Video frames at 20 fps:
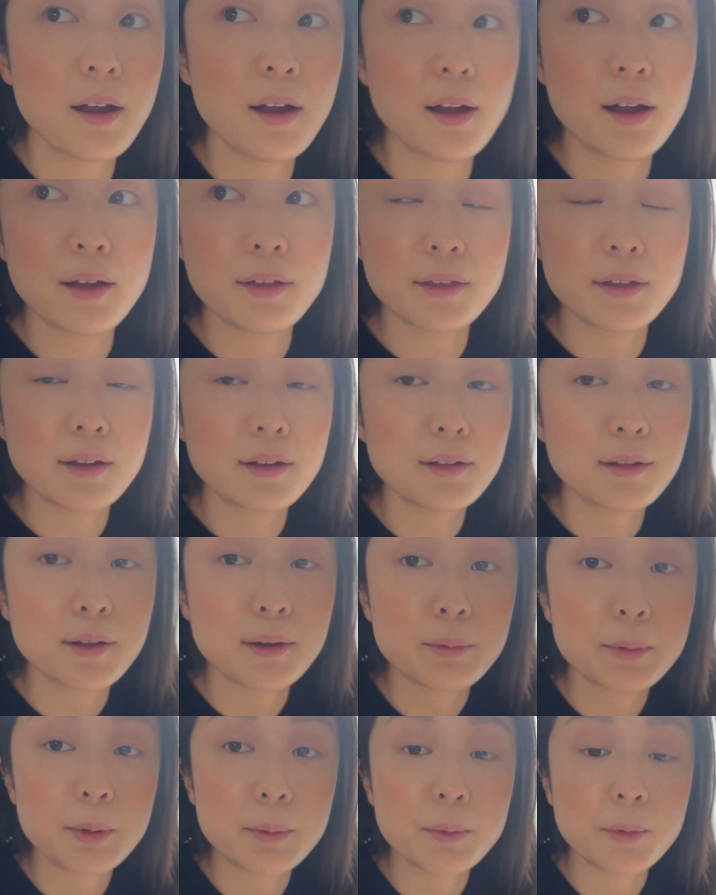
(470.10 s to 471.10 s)
I think a lot
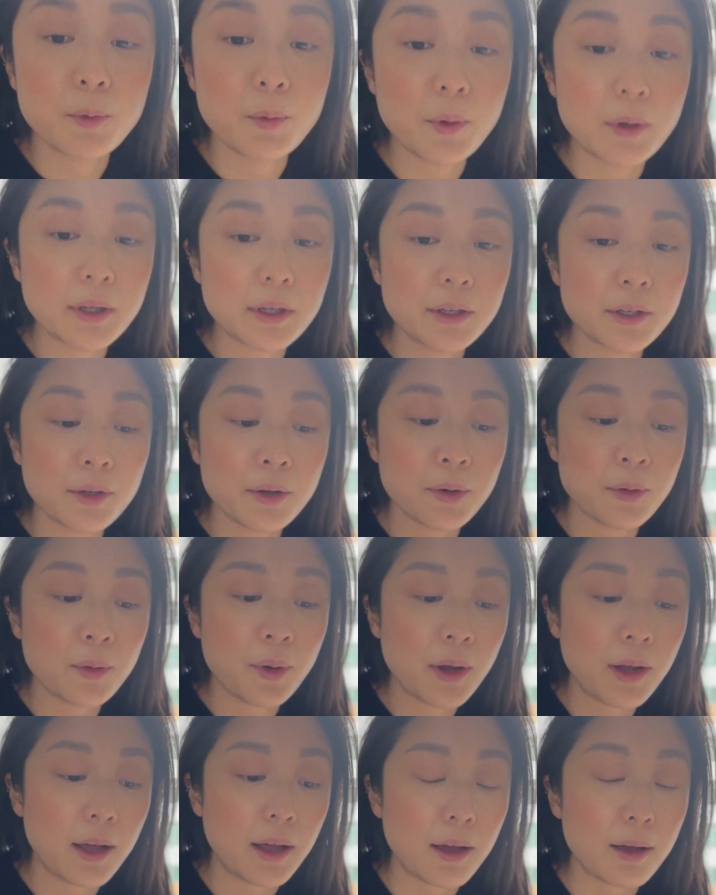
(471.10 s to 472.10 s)
of people want to know
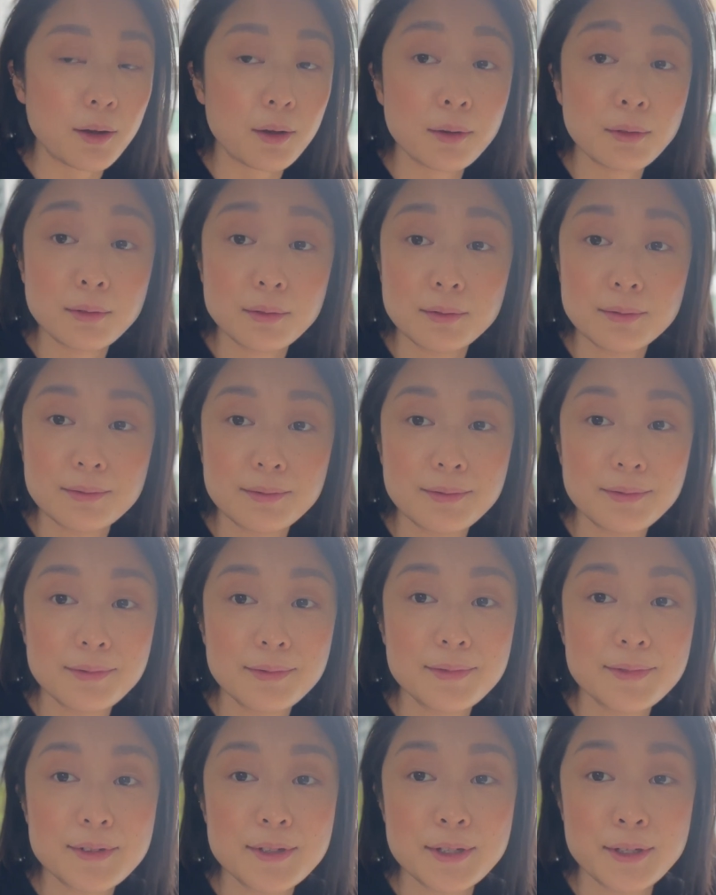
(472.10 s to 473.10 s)
how
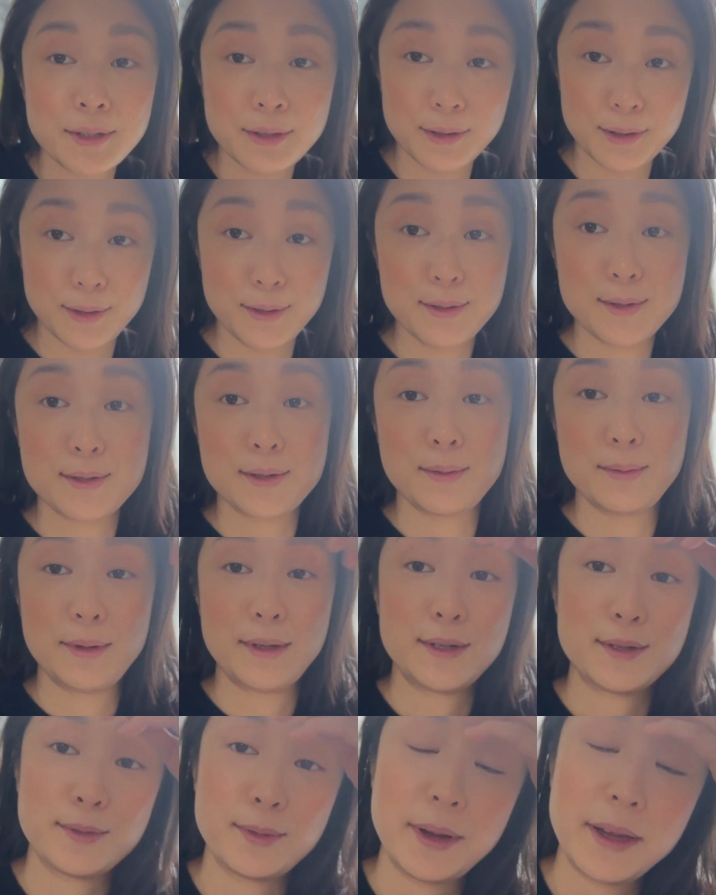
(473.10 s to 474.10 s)
to lose so
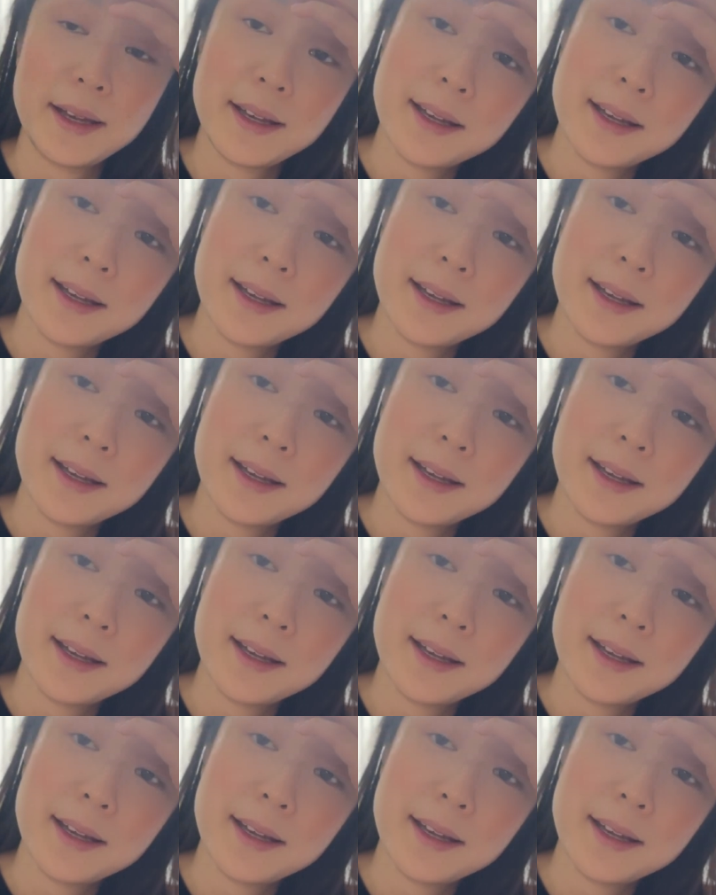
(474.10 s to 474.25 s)
much weight.